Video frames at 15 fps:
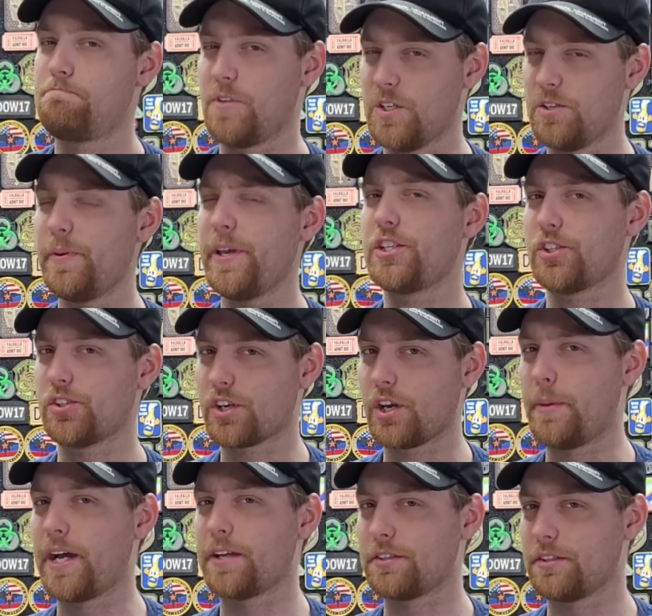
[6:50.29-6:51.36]
this may just
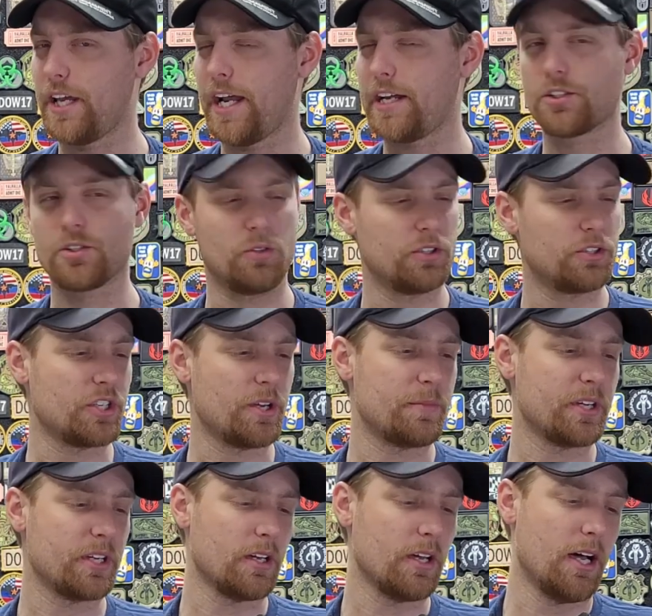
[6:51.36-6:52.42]
come out to tactical or
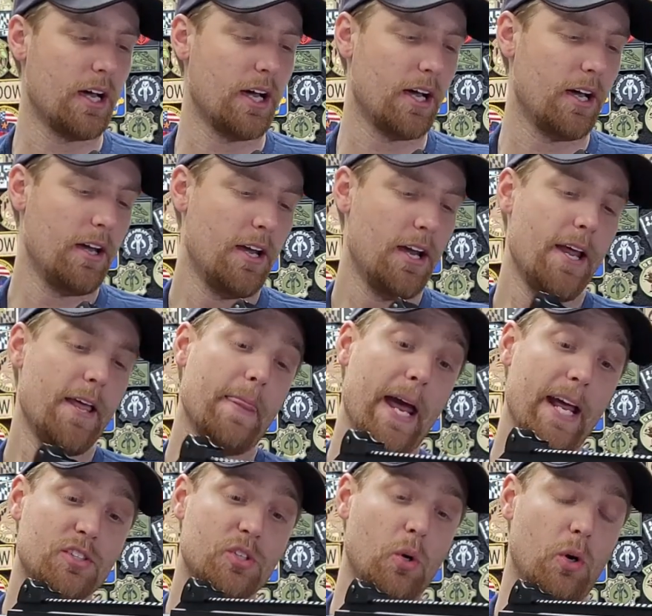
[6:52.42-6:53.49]
something. Uh,
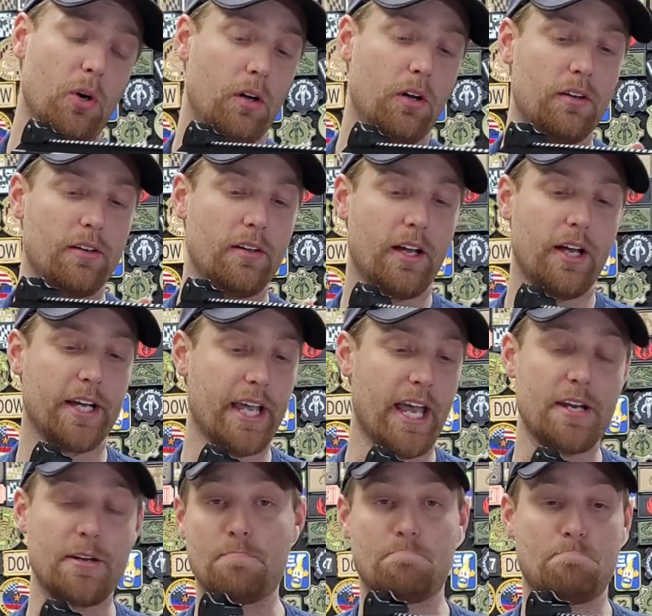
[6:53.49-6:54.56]
that's cool.
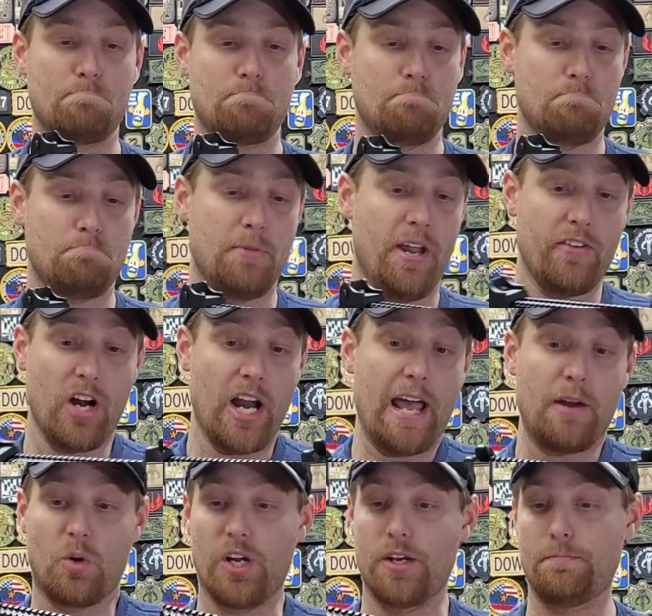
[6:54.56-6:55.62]
Again, never
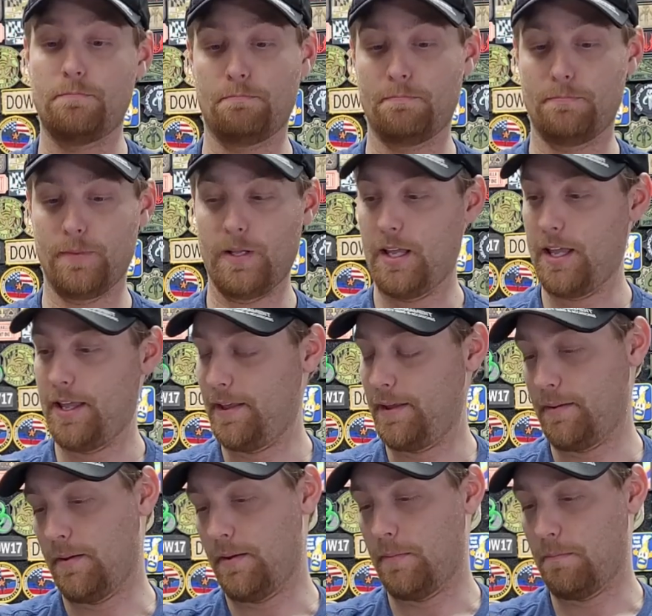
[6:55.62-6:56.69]
had one.
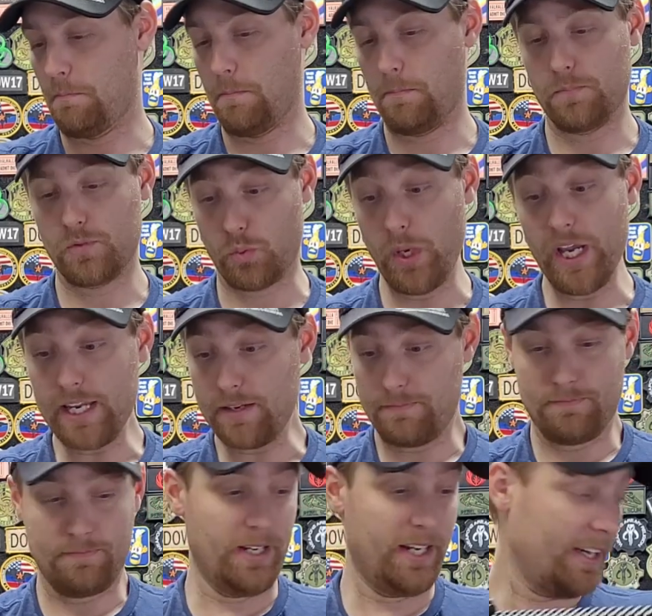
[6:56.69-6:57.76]
Sweet.
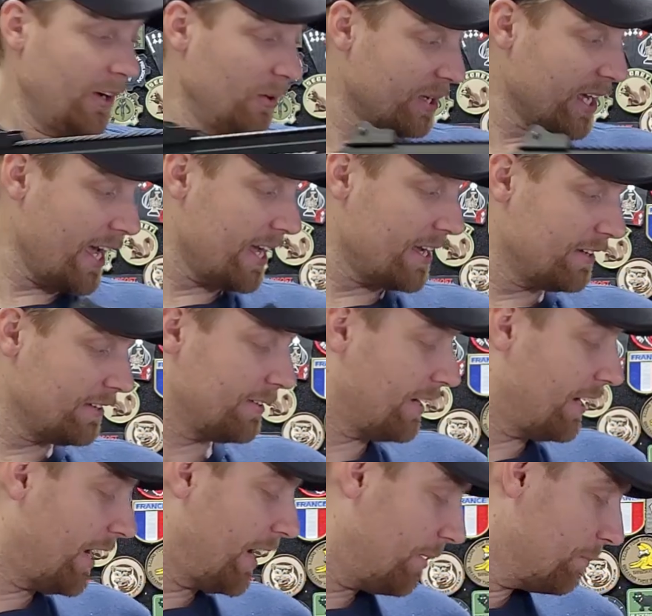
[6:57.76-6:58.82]
Okay.
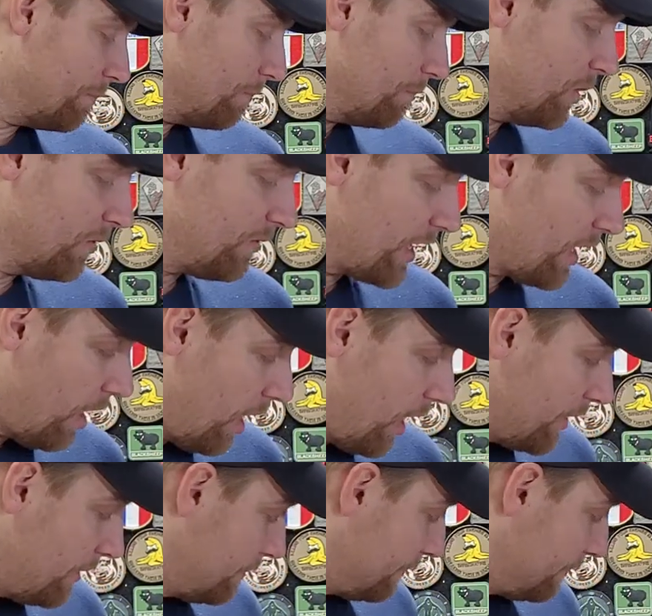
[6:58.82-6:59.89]
Um, moving on.